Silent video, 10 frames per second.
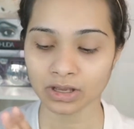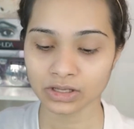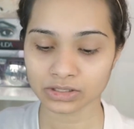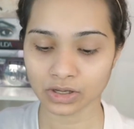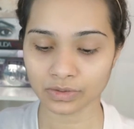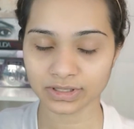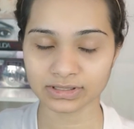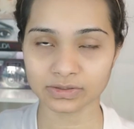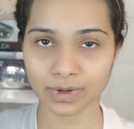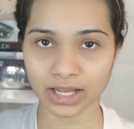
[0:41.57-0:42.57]
So this
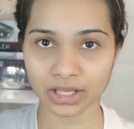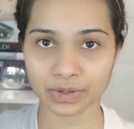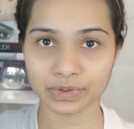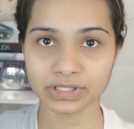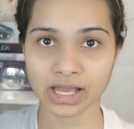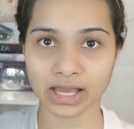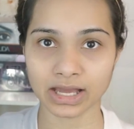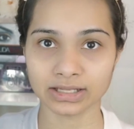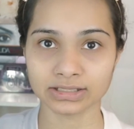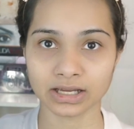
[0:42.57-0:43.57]
is what I use,
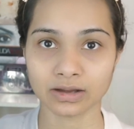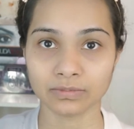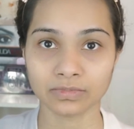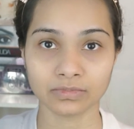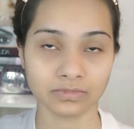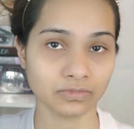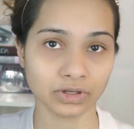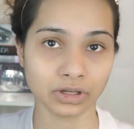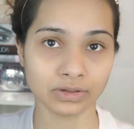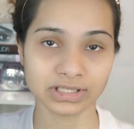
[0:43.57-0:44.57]
and um, you
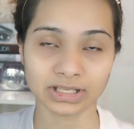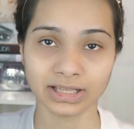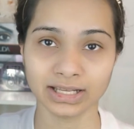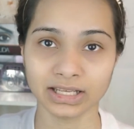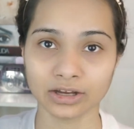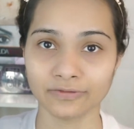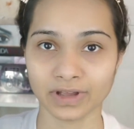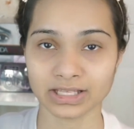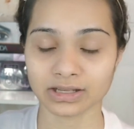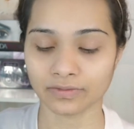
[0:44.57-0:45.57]
know, just cleaning your
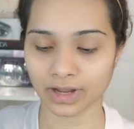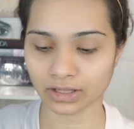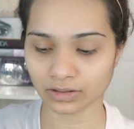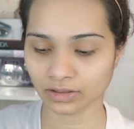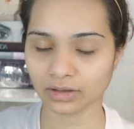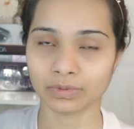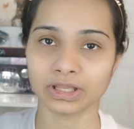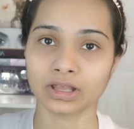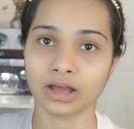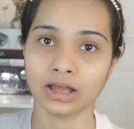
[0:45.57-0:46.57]
face regularly
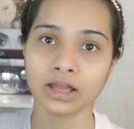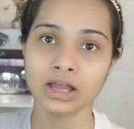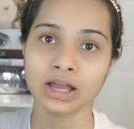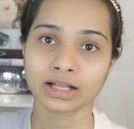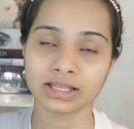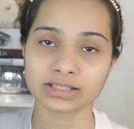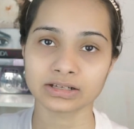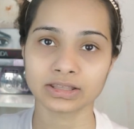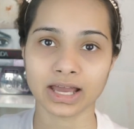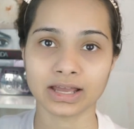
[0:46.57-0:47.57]
with a
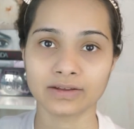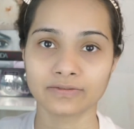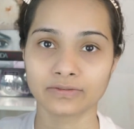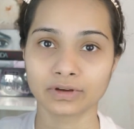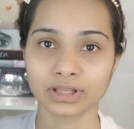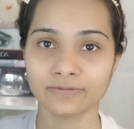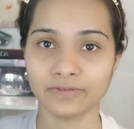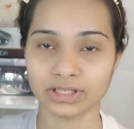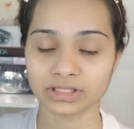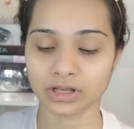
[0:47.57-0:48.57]
cleanser that really
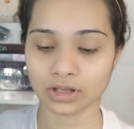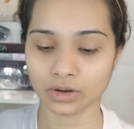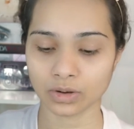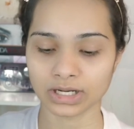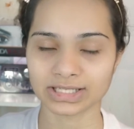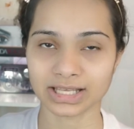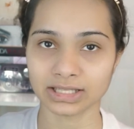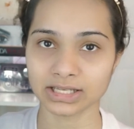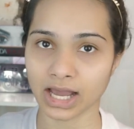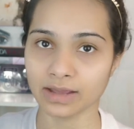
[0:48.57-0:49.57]
fits your skin
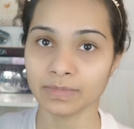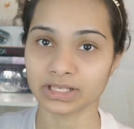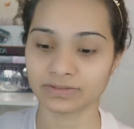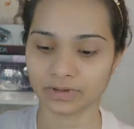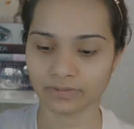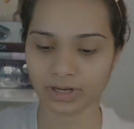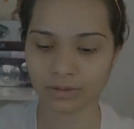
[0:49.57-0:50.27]
type is very, very